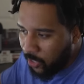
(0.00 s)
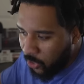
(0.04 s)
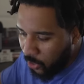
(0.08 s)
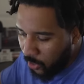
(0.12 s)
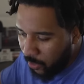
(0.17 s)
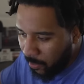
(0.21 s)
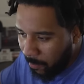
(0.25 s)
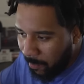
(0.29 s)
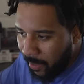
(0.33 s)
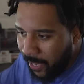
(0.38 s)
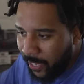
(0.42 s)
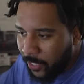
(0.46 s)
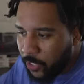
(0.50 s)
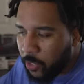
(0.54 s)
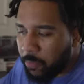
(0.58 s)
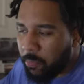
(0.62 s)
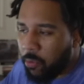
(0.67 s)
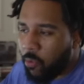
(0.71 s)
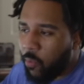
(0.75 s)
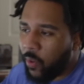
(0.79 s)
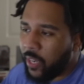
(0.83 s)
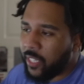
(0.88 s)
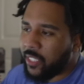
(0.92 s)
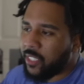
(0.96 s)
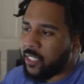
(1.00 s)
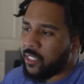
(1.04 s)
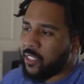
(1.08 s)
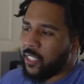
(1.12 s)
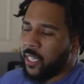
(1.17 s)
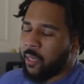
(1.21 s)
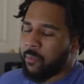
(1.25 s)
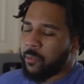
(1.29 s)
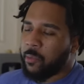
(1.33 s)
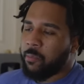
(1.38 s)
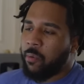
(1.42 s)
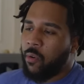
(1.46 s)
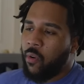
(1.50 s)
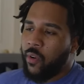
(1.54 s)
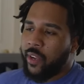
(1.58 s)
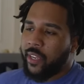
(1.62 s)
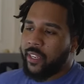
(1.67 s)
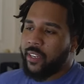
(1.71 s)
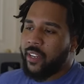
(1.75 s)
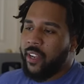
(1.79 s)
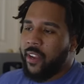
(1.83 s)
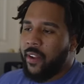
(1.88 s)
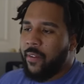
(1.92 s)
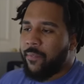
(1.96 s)
to the man's point, to Tim's
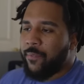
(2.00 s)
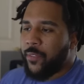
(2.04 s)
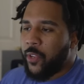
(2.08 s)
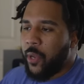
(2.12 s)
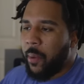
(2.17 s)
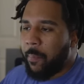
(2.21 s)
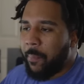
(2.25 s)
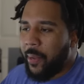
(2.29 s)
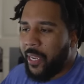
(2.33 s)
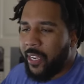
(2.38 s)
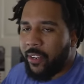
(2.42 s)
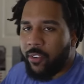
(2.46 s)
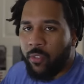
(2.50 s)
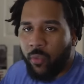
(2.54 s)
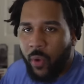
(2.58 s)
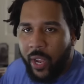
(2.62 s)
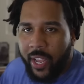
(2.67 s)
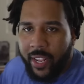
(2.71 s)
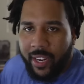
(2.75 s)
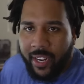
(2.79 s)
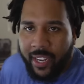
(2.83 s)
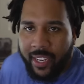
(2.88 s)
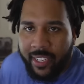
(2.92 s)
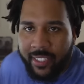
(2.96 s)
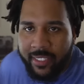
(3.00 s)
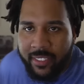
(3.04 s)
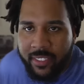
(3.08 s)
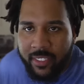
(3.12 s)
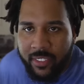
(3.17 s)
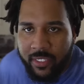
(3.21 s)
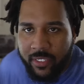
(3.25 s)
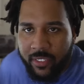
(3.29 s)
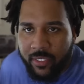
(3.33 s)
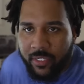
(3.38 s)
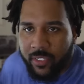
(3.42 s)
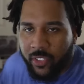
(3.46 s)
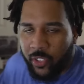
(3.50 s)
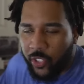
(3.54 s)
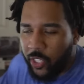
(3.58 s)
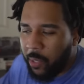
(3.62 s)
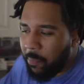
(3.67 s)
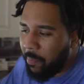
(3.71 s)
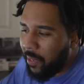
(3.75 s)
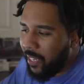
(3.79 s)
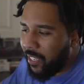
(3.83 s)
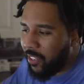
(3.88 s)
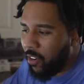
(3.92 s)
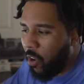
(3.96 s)
point, you're beating Red Eyes. So you're
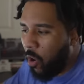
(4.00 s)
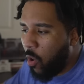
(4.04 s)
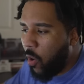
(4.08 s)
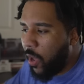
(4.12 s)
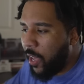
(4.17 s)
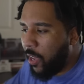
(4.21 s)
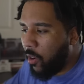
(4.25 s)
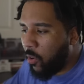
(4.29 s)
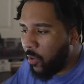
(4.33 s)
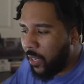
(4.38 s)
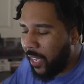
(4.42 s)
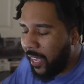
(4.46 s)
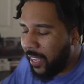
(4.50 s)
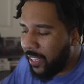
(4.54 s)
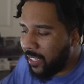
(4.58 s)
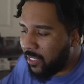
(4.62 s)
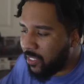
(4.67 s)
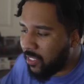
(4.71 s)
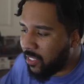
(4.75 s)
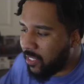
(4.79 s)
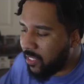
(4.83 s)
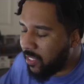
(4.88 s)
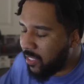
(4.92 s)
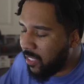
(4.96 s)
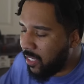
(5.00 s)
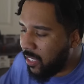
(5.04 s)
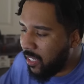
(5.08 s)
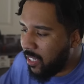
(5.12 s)
beating all Hellcats.